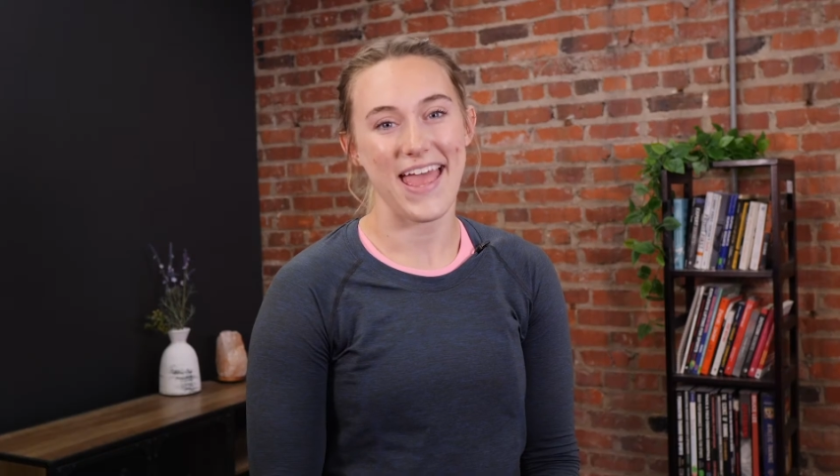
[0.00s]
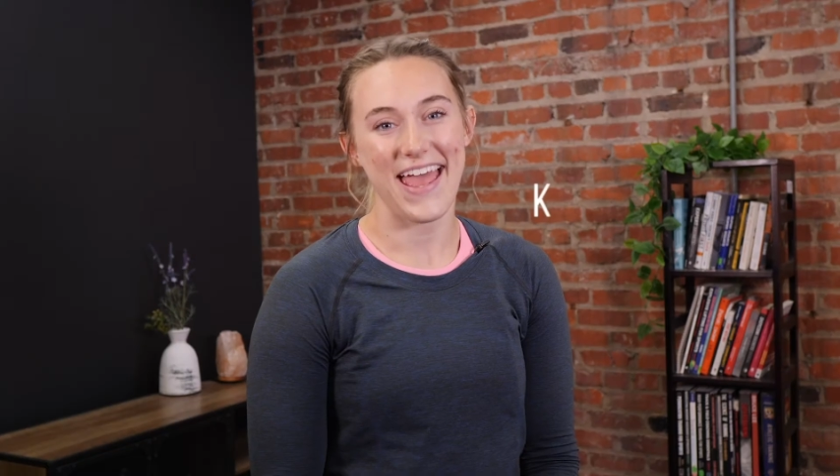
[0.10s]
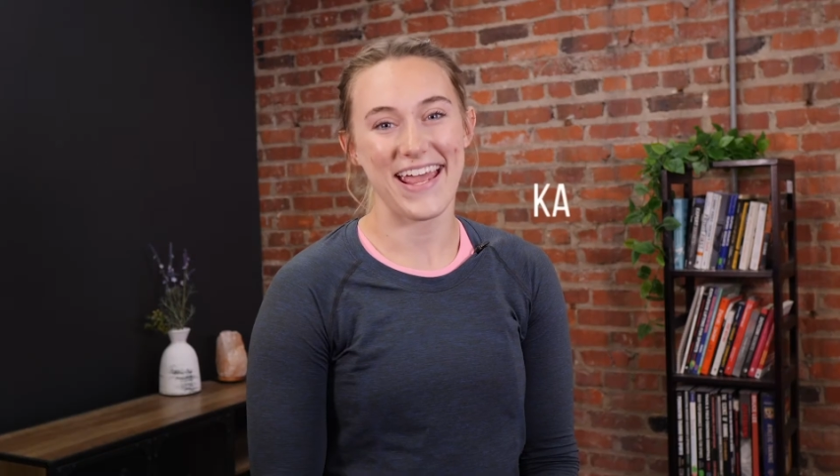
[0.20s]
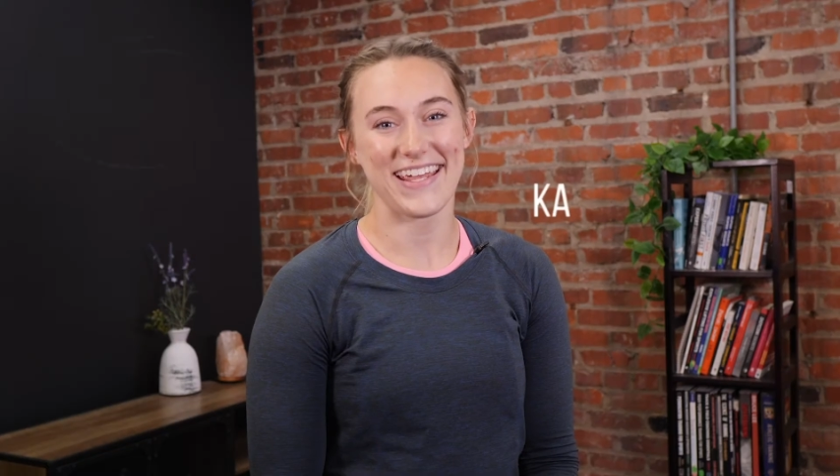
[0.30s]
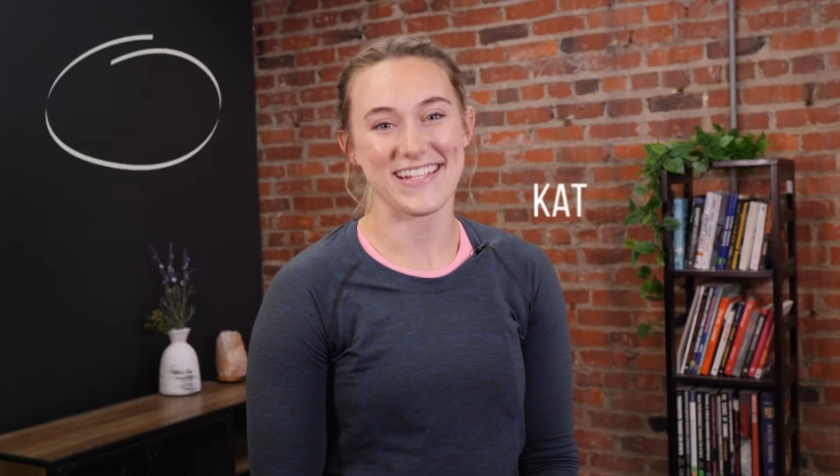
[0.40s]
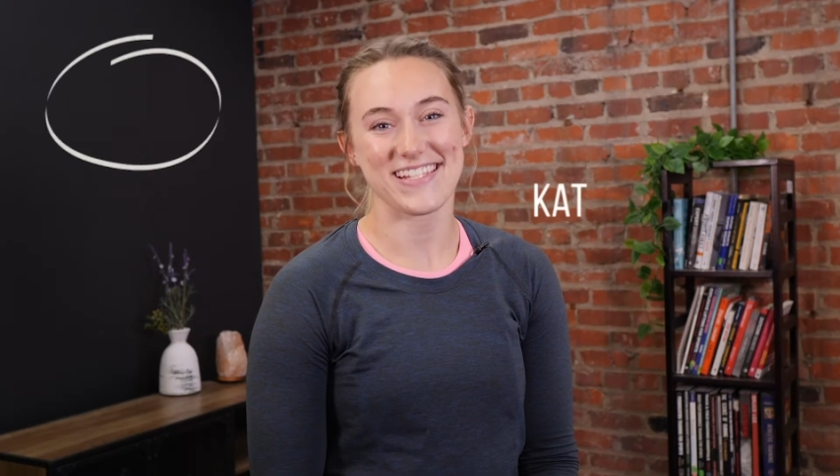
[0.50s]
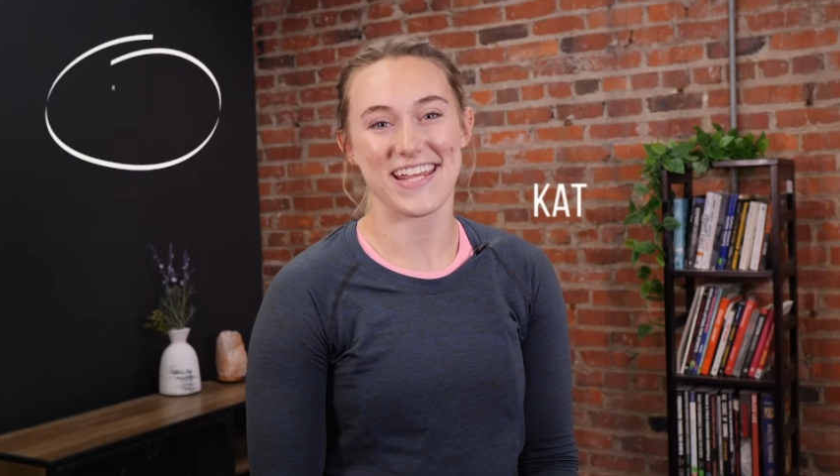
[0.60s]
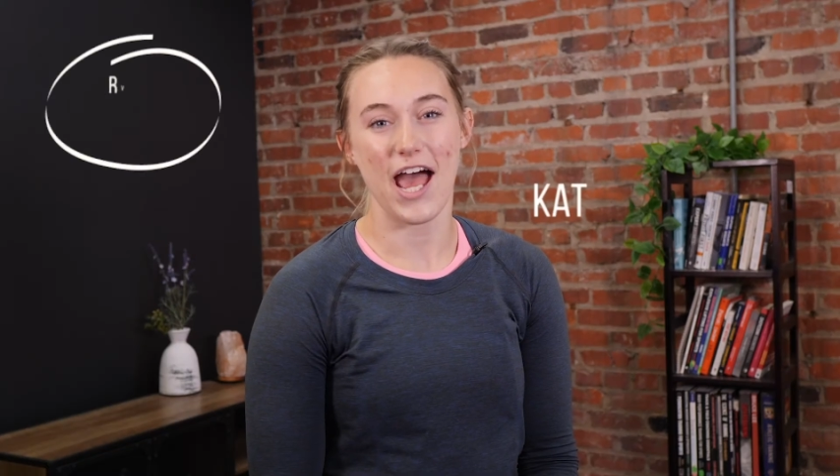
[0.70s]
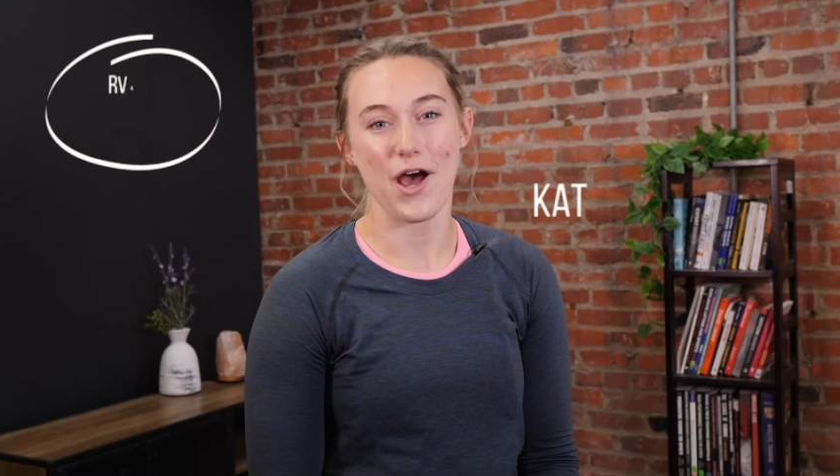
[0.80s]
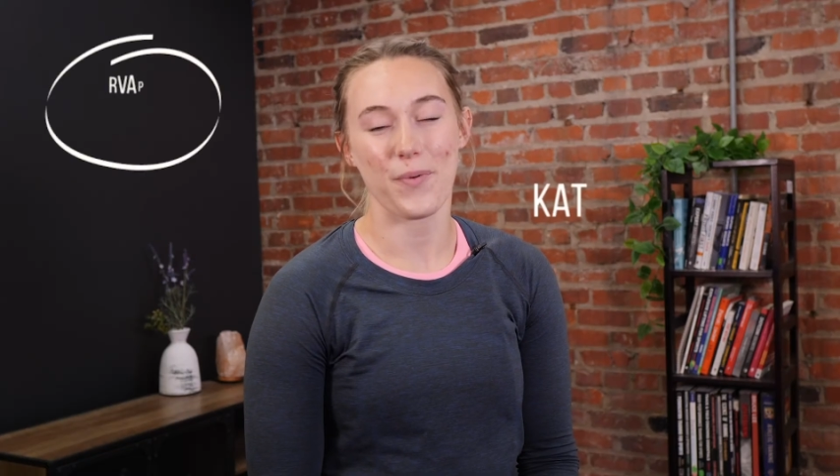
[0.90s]
Hey, it's
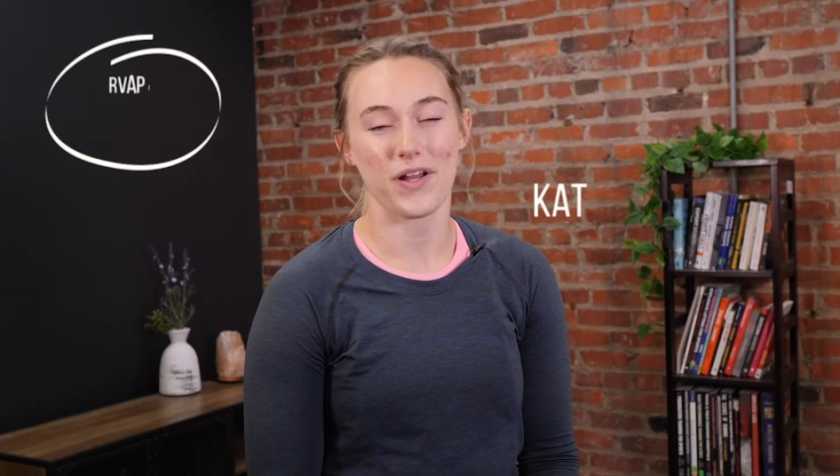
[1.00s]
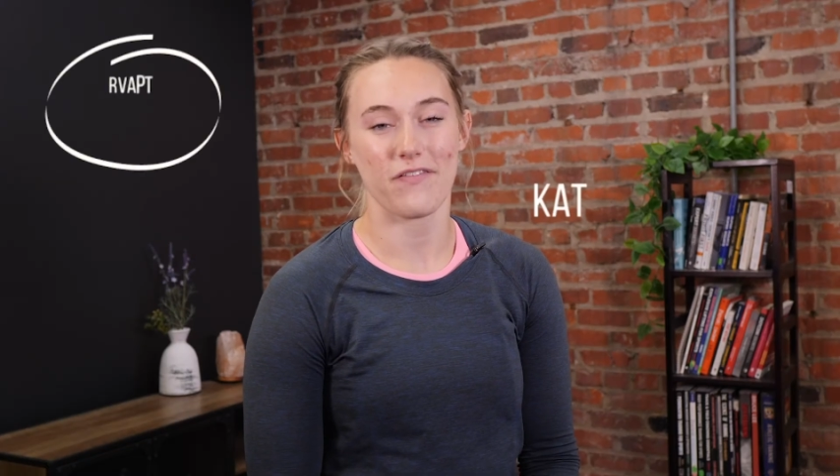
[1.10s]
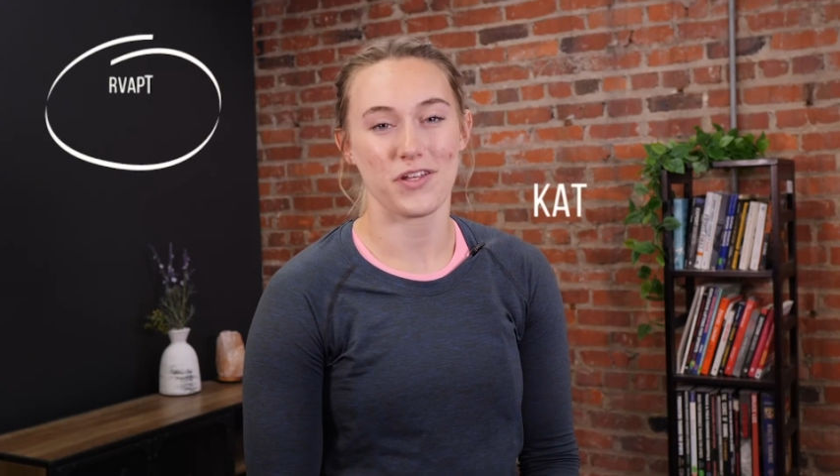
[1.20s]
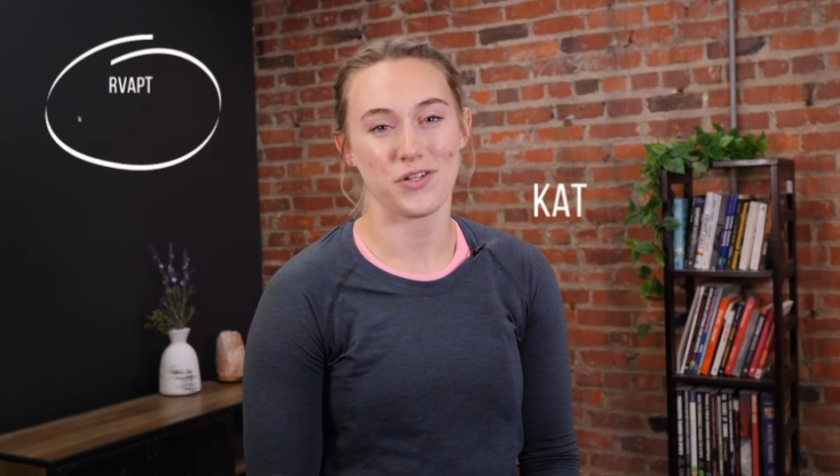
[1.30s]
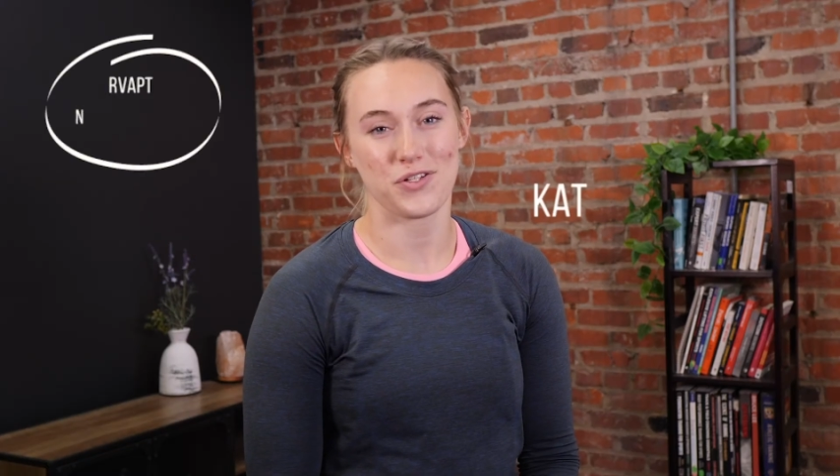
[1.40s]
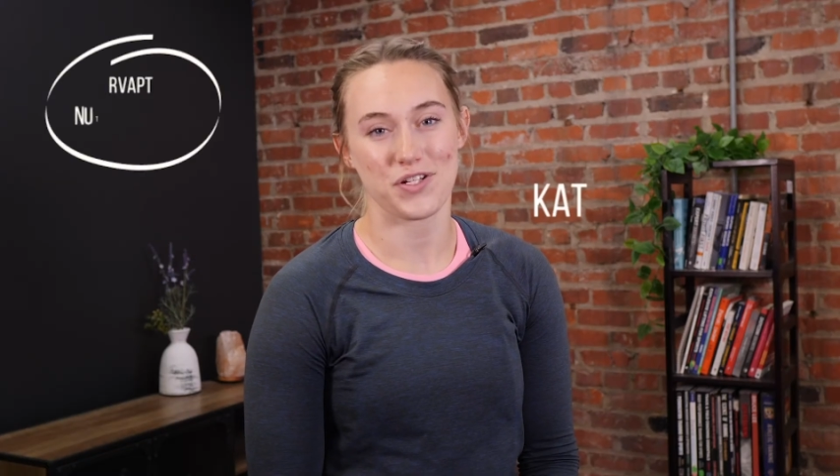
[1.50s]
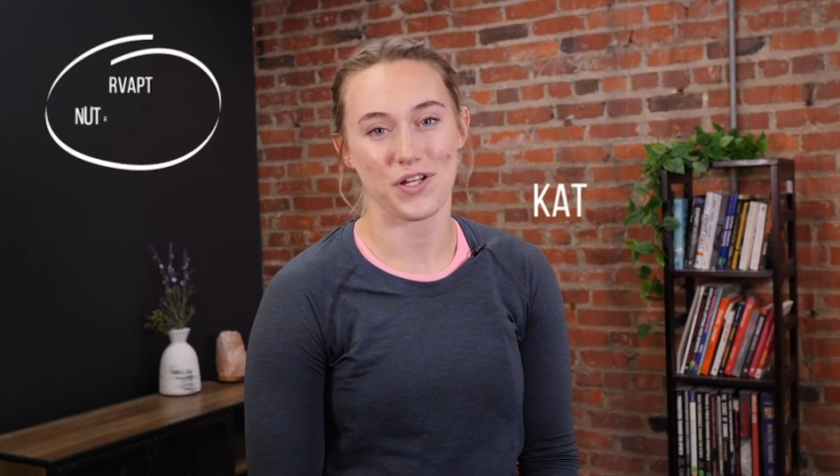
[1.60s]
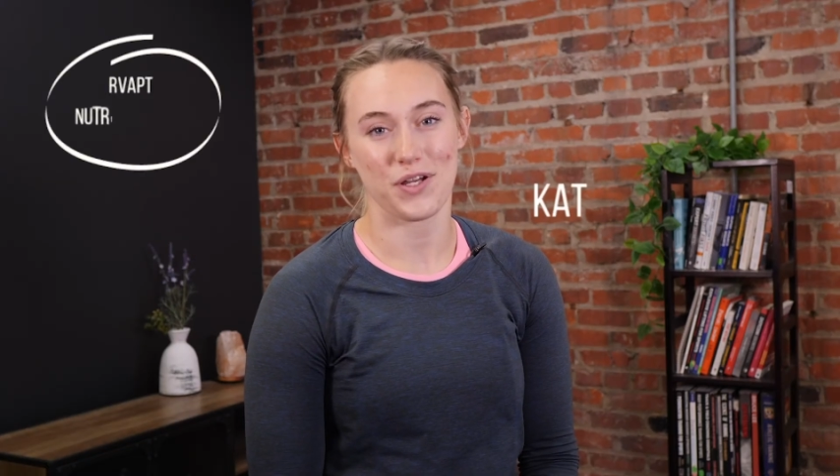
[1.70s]
Kat, one of the nutrition